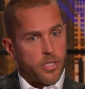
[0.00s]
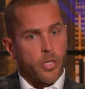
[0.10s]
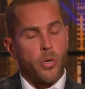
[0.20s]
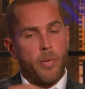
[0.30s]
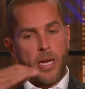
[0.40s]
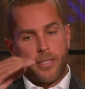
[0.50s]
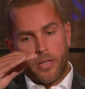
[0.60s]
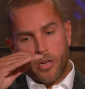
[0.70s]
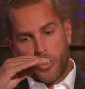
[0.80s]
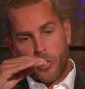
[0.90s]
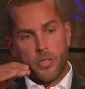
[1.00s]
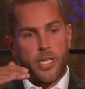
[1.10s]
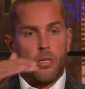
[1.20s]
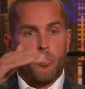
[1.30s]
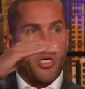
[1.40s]
So we basically go to Google and say,
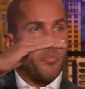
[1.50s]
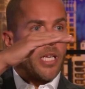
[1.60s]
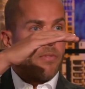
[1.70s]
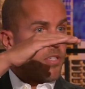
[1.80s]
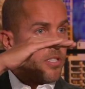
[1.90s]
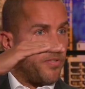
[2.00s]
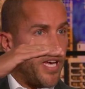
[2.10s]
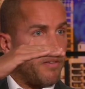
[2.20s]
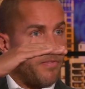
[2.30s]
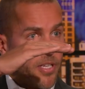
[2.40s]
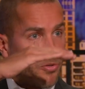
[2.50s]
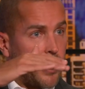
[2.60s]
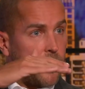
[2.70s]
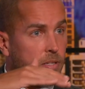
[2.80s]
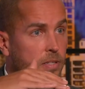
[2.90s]
look, we believe this is fake for these
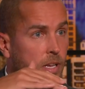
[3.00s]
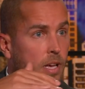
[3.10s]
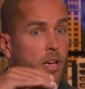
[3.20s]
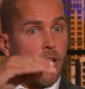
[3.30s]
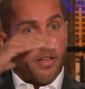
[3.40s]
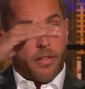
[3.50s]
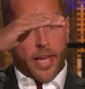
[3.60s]
reasons. Mm-hmm.